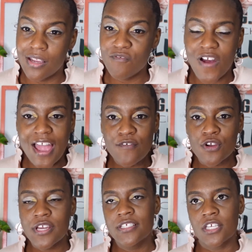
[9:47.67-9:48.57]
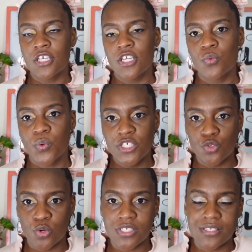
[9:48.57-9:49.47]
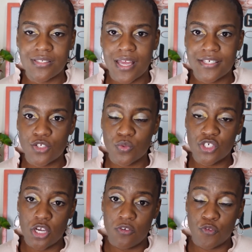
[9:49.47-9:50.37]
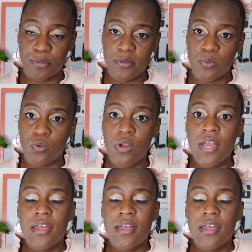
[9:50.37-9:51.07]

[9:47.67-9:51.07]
Fiverr is a good resource site to reach out for people,